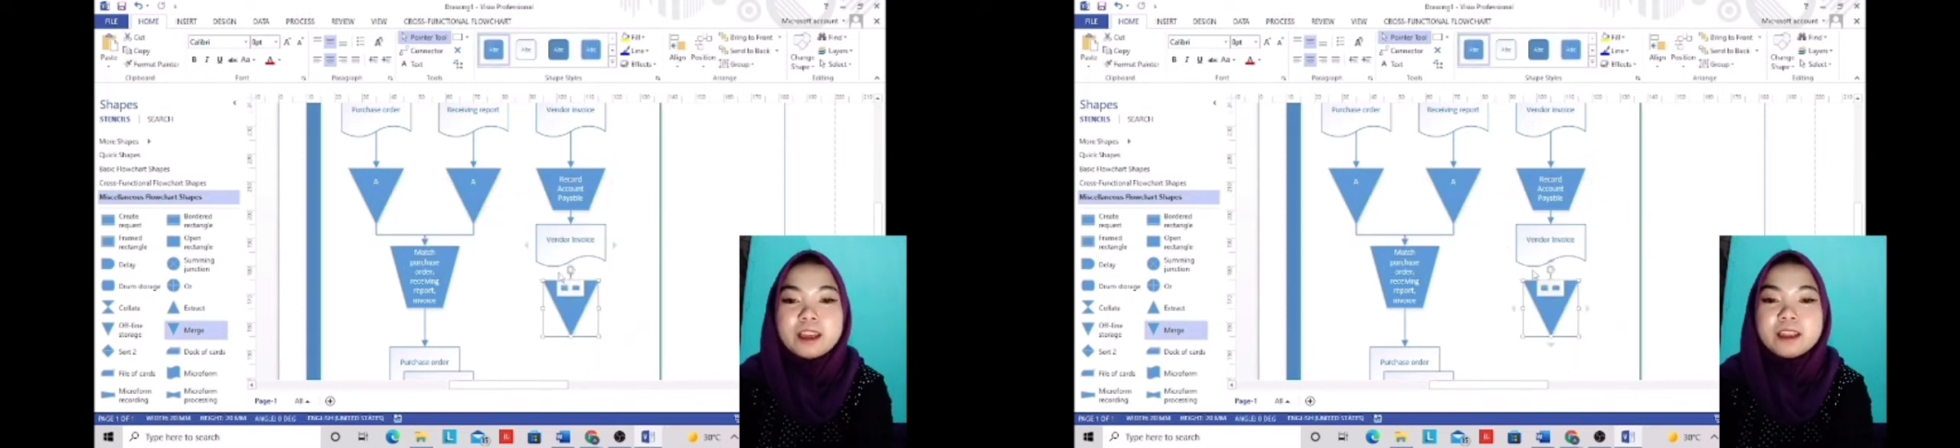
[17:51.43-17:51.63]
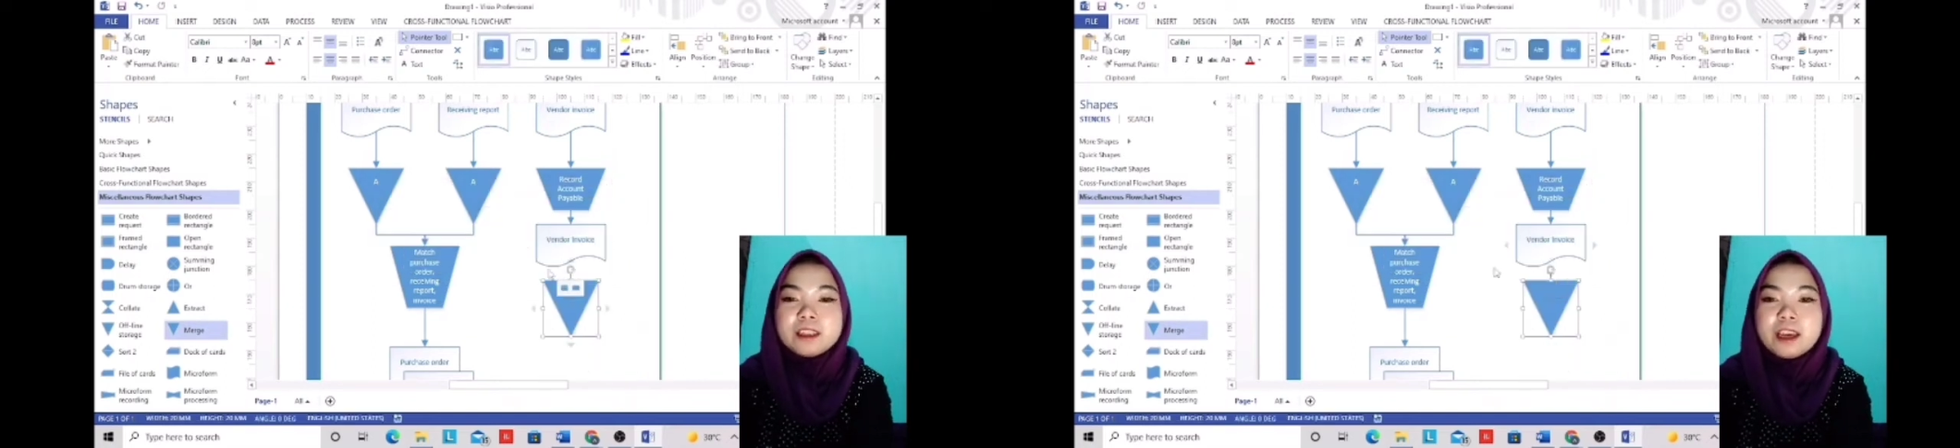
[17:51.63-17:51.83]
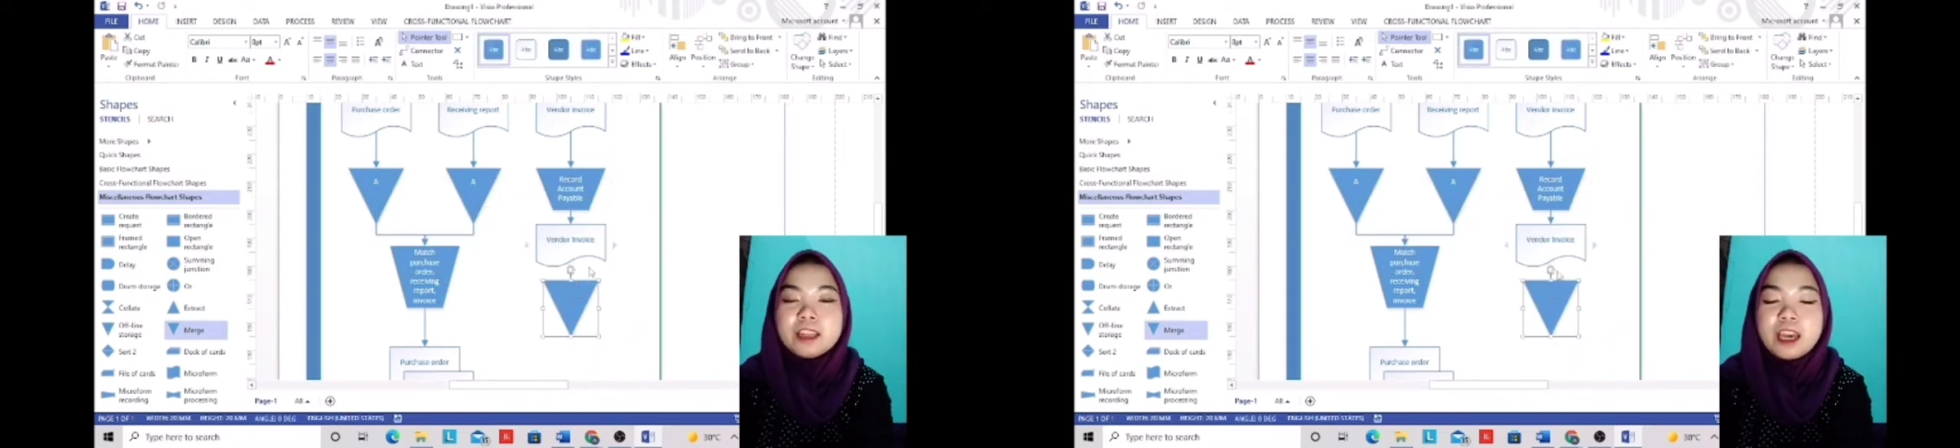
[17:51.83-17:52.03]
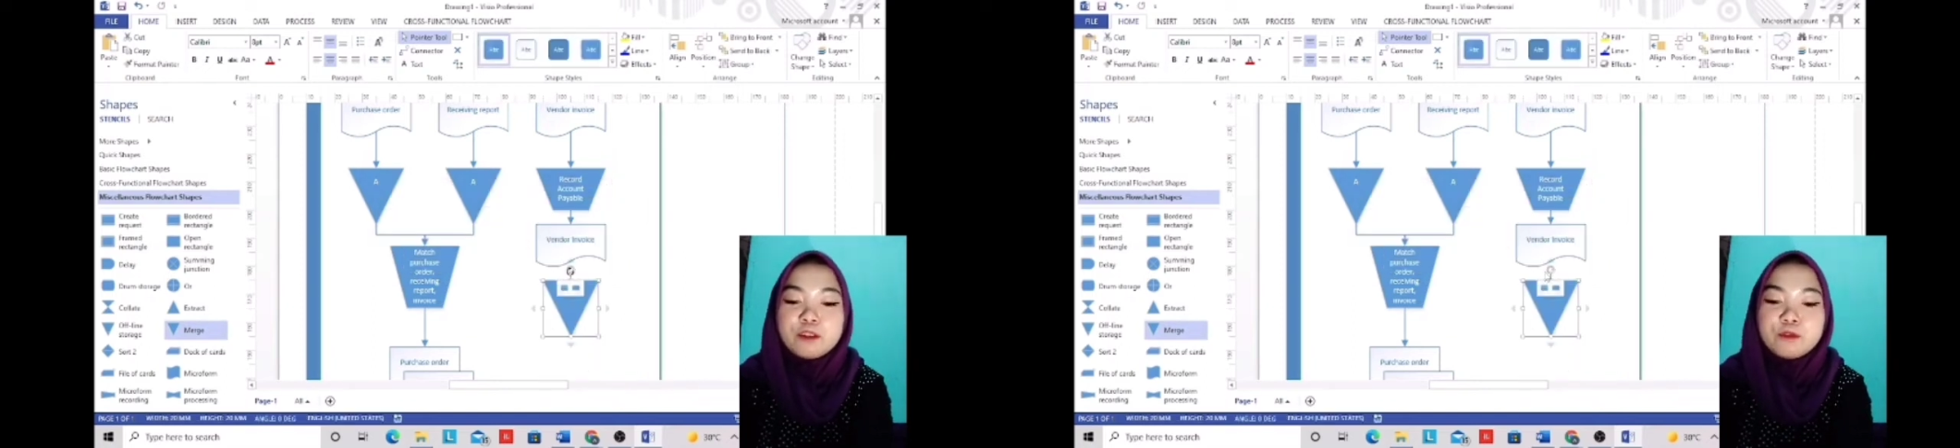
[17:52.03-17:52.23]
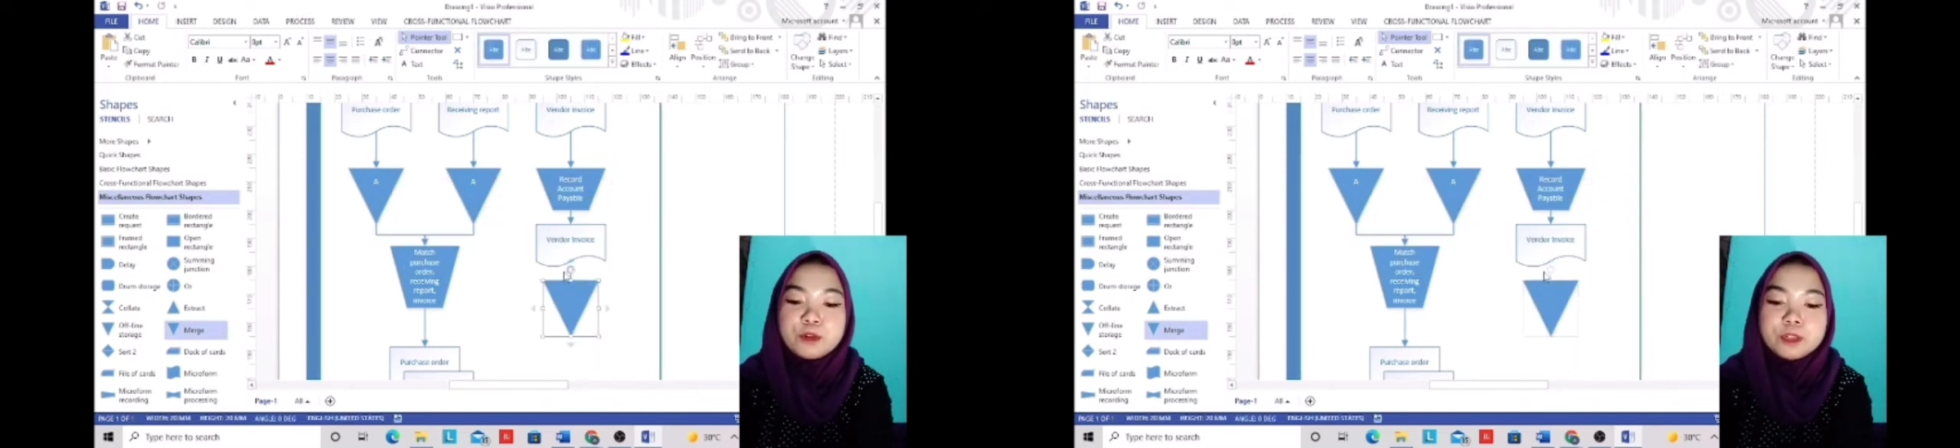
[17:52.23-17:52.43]
and then
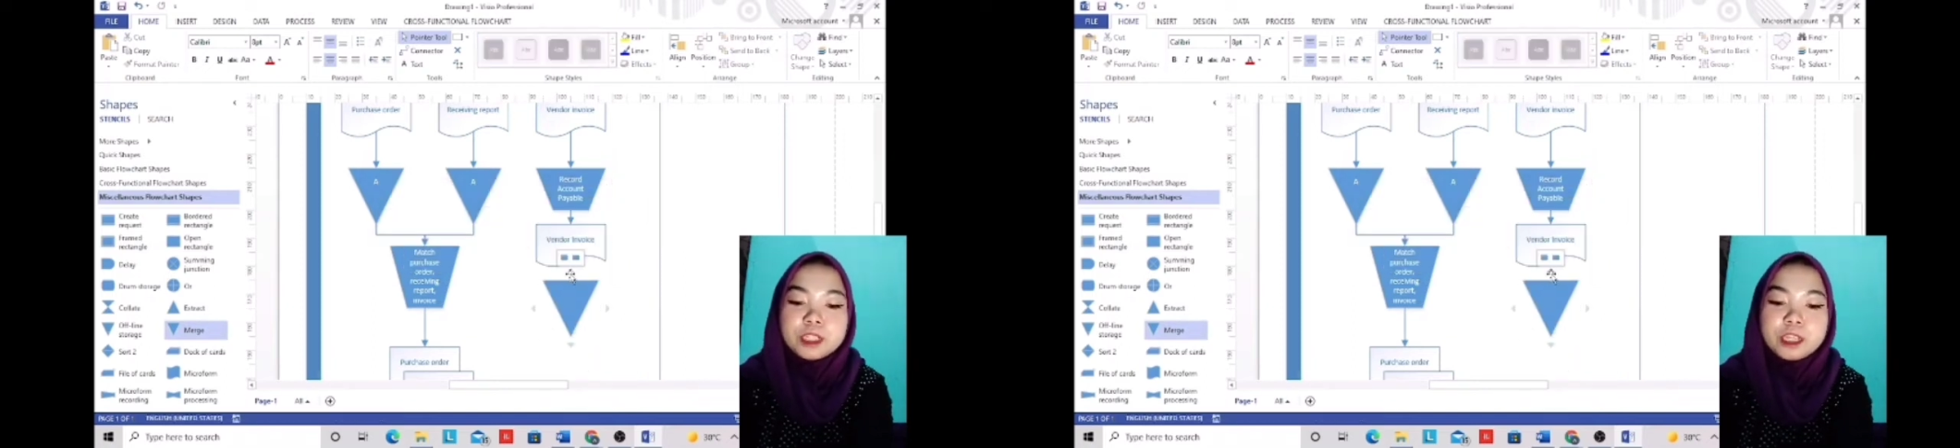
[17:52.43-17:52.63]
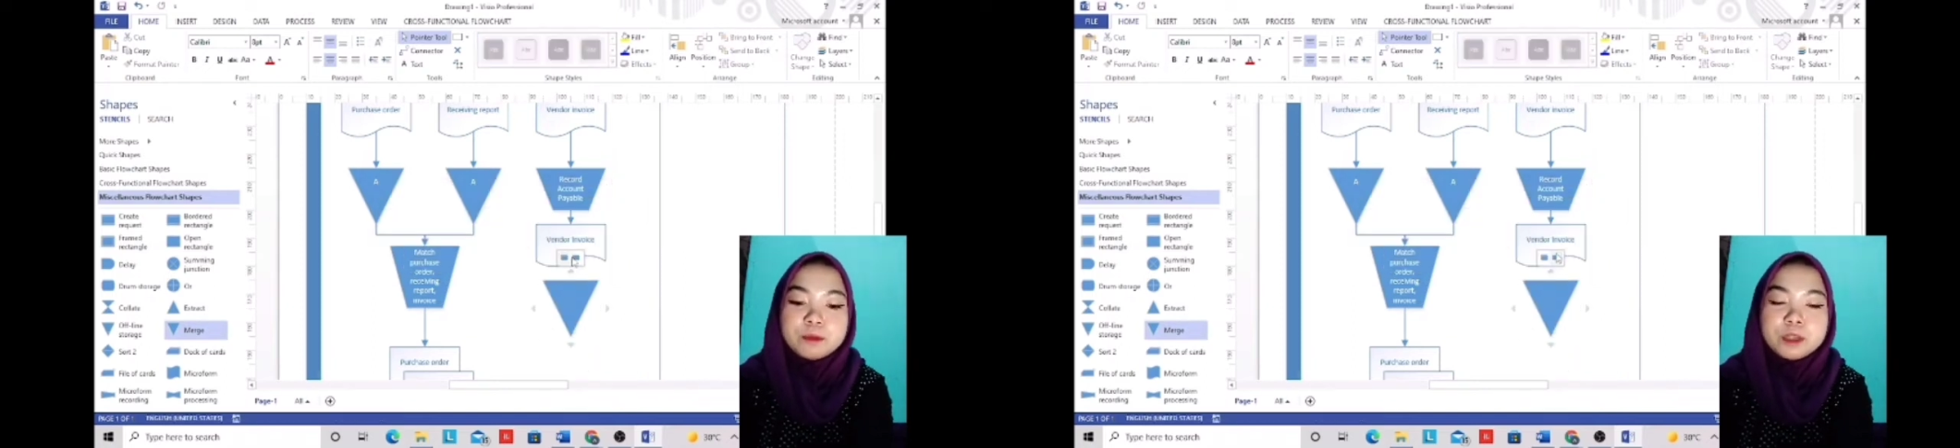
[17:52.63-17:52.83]
I will rename